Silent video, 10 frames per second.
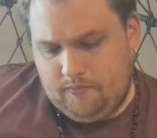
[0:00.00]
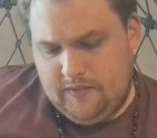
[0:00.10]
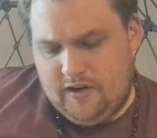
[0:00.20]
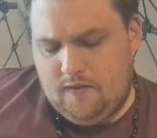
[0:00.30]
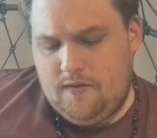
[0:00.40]

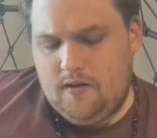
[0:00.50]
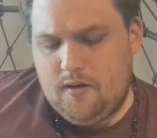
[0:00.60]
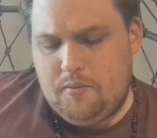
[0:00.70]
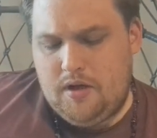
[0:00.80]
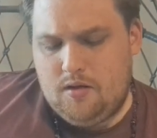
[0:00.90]
it could feel
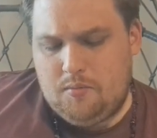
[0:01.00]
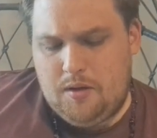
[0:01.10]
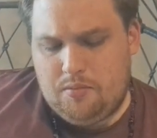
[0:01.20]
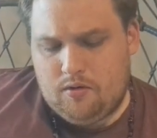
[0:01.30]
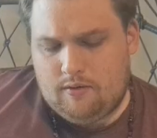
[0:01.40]
like the
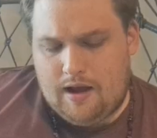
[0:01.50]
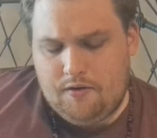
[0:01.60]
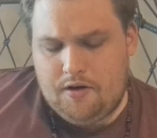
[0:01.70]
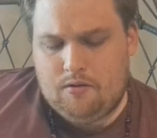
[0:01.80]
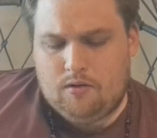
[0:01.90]
people
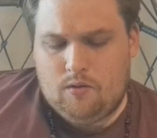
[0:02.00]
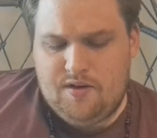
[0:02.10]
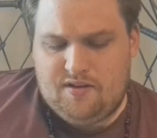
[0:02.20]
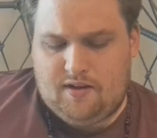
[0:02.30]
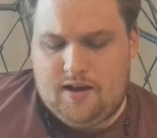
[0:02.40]
around you are
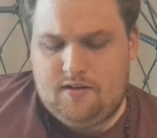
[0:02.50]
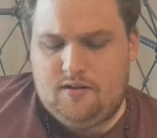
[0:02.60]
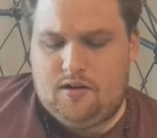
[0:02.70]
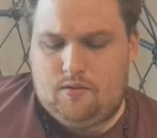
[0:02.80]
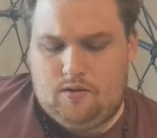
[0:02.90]
always
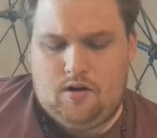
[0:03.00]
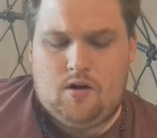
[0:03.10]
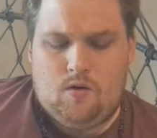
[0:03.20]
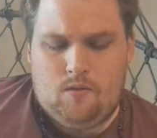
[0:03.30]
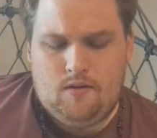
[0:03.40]
against you.
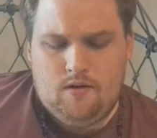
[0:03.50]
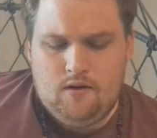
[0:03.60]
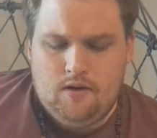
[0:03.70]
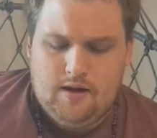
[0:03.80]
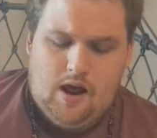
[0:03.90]
And
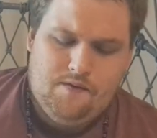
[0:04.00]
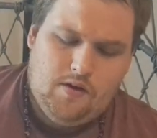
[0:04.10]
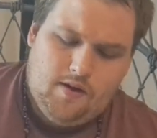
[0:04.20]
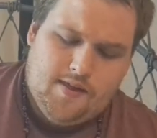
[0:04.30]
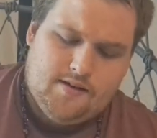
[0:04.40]
I feel
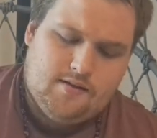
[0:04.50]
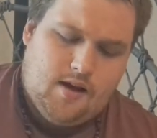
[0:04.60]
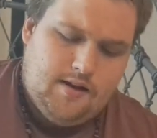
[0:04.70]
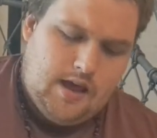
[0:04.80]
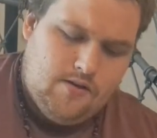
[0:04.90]
like that's
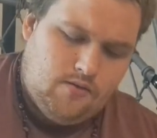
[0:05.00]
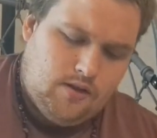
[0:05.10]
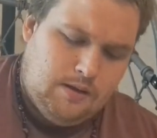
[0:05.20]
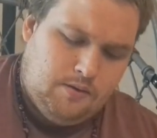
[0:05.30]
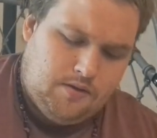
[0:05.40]
tied
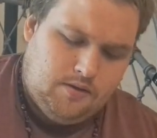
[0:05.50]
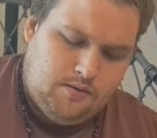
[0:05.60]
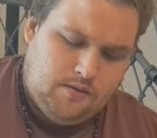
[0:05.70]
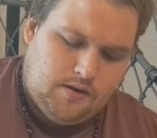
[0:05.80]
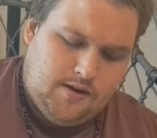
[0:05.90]
heavily
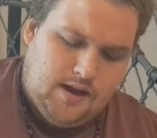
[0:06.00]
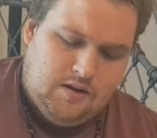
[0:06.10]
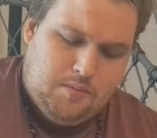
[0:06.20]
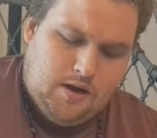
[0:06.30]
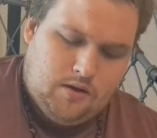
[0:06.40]
to the Ten
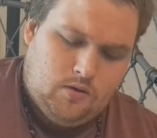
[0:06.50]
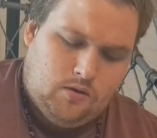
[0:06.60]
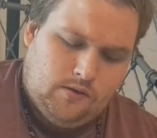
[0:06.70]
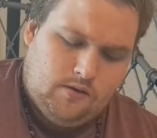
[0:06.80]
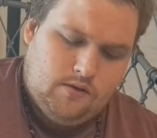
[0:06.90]
of
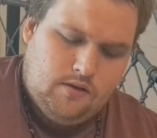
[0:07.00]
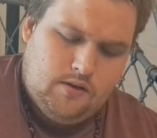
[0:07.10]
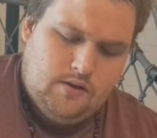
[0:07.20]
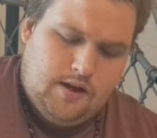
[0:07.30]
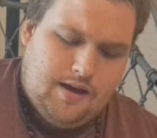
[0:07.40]
Pentacles
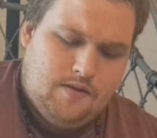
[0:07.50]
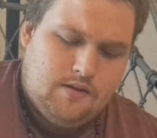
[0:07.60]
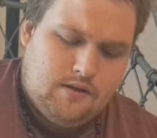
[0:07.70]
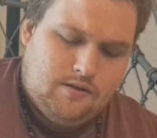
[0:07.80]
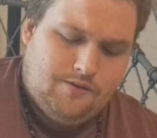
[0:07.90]
and
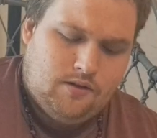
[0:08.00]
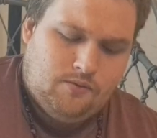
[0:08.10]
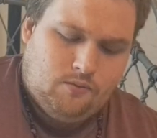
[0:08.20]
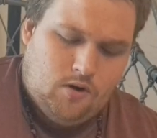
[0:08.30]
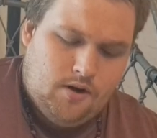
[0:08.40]
the Seven of
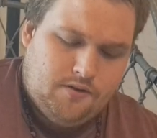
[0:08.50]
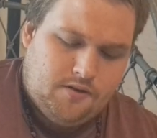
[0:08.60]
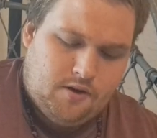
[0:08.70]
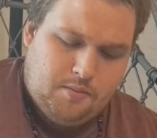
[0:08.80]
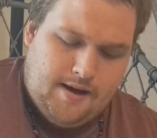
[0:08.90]
Wands in
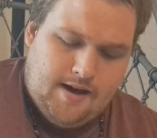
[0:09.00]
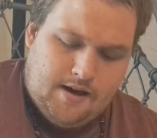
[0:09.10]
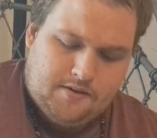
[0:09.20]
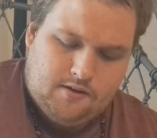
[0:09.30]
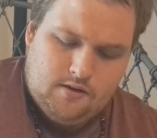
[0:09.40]
your
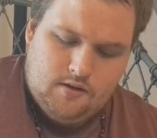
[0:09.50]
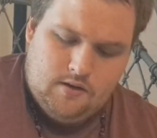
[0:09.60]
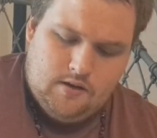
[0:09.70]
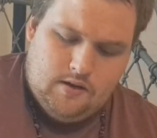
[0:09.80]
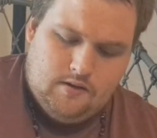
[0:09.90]
past.
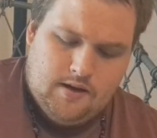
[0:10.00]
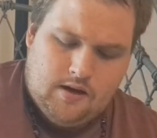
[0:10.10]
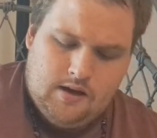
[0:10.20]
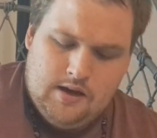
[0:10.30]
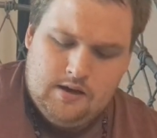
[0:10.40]
Like,
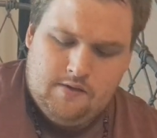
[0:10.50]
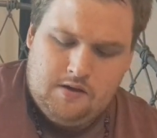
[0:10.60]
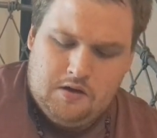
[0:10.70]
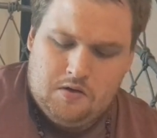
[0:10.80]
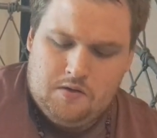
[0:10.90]
if
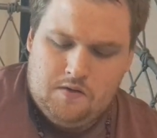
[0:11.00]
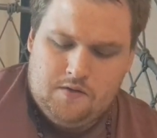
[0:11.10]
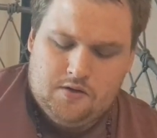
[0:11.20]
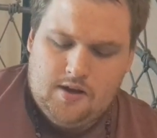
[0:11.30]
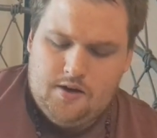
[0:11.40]
you've
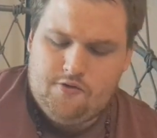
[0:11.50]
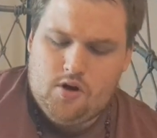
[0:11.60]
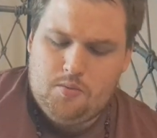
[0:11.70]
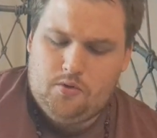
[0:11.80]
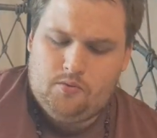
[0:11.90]
just had
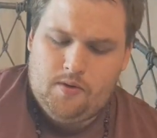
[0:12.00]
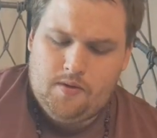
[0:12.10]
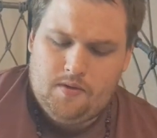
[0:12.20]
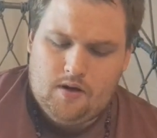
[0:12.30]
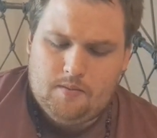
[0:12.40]
troubles with